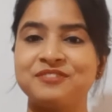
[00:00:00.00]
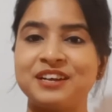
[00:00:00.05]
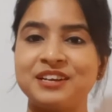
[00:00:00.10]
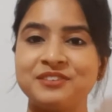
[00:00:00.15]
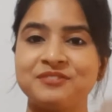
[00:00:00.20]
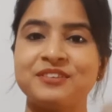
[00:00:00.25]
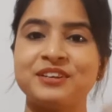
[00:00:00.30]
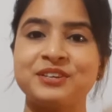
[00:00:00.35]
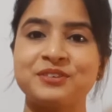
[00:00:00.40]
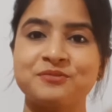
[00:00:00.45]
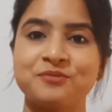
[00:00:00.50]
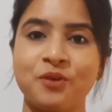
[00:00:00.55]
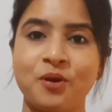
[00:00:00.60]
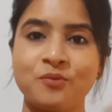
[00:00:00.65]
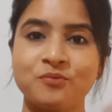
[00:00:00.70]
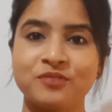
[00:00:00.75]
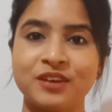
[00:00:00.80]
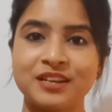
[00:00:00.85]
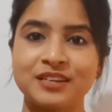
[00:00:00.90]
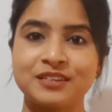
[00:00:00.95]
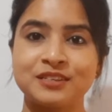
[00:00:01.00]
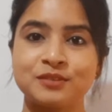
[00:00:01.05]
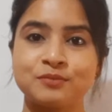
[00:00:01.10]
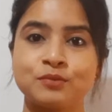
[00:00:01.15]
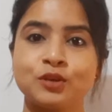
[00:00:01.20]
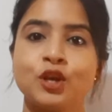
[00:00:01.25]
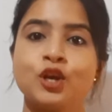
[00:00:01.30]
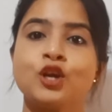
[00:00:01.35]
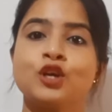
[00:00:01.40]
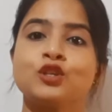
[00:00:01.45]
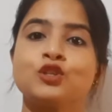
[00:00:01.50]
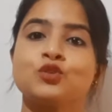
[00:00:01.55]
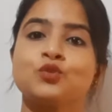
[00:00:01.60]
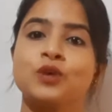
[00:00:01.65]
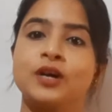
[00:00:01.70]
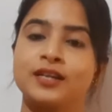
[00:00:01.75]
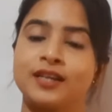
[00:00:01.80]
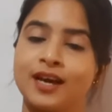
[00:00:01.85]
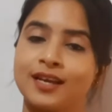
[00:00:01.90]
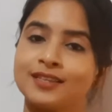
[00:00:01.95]
very very warm welcome to
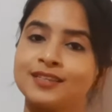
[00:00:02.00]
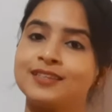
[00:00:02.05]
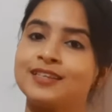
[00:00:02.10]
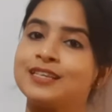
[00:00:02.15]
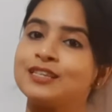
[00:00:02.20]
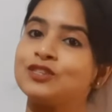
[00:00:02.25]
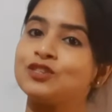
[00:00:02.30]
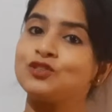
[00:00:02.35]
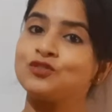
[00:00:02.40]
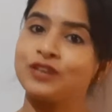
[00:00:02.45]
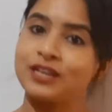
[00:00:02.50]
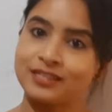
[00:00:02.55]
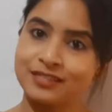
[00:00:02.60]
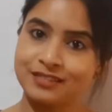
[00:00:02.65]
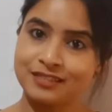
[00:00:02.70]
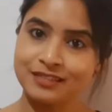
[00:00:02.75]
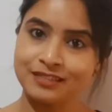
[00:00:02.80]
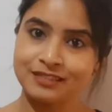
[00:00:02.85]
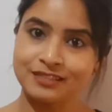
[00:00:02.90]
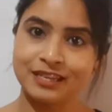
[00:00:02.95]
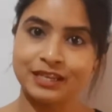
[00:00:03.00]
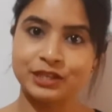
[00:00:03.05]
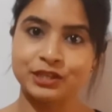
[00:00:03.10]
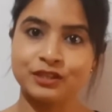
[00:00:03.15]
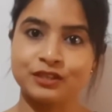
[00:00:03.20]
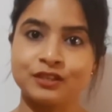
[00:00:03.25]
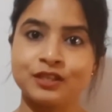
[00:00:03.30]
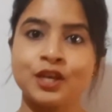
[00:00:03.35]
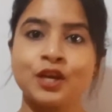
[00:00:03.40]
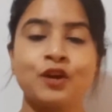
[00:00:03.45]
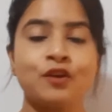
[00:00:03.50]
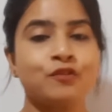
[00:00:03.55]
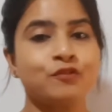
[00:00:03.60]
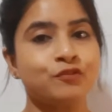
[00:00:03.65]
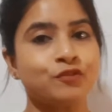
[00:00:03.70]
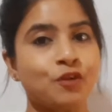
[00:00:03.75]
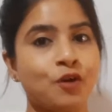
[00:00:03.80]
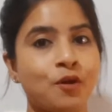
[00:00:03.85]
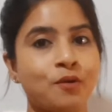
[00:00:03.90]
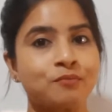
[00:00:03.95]
another interesting session
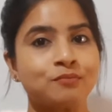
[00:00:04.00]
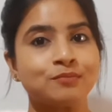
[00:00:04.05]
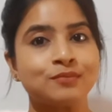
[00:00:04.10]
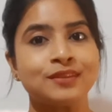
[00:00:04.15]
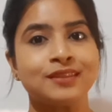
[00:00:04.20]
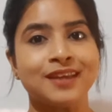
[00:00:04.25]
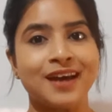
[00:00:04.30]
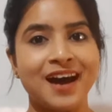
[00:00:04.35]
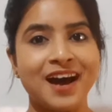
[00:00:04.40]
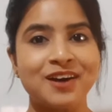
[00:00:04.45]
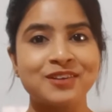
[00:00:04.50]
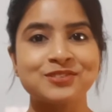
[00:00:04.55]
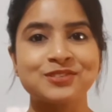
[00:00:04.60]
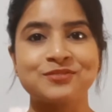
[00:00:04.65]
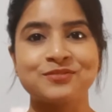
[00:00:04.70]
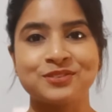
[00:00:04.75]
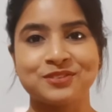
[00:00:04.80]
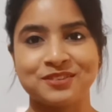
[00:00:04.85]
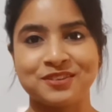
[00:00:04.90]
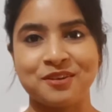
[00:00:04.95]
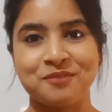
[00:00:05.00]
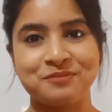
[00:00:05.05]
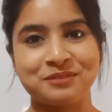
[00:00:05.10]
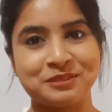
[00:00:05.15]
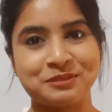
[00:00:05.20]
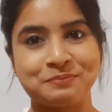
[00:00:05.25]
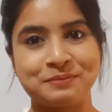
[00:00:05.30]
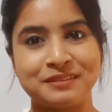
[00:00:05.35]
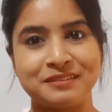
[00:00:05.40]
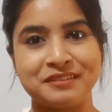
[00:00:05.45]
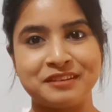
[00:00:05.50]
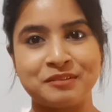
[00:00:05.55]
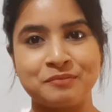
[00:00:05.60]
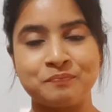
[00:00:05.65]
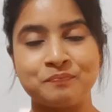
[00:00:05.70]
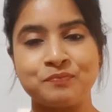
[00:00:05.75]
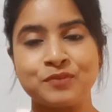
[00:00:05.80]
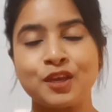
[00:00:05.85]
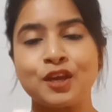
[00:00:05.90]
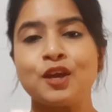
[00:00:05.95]
from the House of Economics Economicspedia.
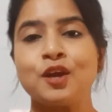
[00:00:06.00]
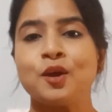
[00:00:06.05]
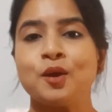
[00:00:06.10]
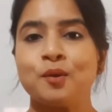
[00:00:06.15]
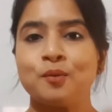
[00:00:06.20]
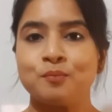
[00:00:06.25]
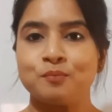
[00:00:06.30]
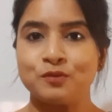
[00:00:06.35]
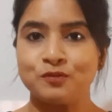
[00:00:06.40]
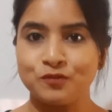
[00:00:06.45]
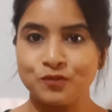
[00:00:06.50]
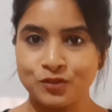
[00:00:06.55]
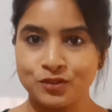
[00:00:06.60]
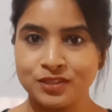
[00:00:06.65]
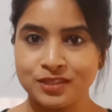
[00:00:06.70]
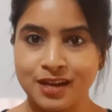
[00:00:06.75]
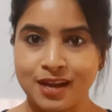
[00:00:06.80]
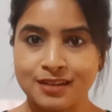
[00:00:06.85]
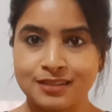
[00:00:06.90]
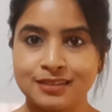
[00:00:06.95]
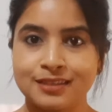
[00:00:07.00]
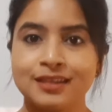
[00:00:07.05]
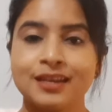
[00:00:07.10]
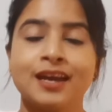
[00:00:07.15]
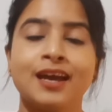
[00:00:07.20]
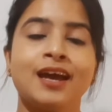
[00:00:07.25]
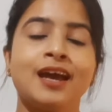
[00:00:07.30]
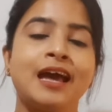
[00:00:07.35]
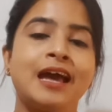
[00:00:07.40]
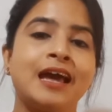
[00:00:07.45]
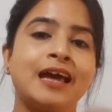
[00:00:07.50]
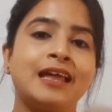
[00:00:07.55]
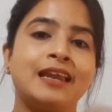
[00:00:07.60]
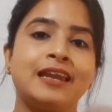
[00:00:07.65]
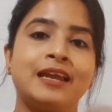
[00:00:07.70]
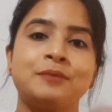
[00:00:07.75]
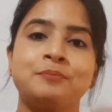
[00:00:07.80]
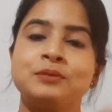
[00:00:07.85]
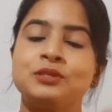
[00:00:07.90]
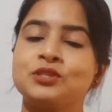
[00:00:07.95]
Before starting,
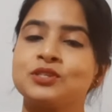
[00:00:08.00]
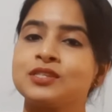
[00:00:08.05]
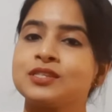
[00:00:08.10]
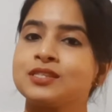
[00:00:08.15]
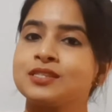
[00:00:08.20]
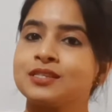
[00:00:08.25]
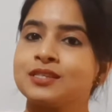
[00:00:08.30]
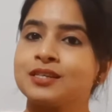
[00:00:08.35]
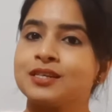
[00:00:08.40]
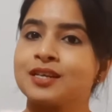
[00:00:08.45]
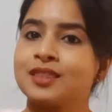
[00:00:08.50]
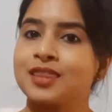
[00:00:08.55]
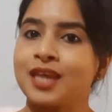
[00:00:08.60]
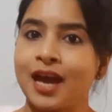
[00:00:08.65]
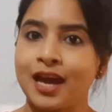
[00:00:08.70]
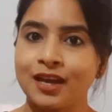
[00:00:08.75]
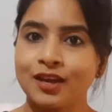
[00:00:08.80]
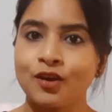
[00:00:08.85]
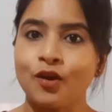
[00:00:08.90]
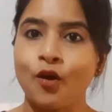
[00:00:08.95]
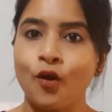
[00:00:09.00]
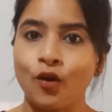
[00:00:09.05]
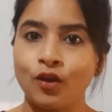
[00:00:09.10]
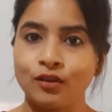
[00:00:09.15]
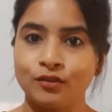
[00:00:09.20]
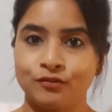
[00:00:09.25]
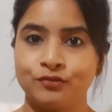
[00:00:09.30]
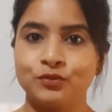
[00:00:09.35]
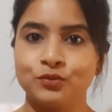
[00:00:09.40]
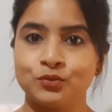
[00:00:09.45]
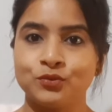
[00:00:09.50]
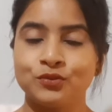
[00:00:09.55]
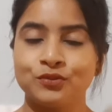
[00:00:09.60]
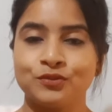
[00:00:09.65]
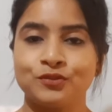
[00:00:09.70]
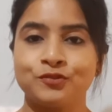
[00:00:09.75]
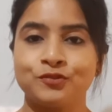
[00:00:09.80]
let me just uh, thank all of you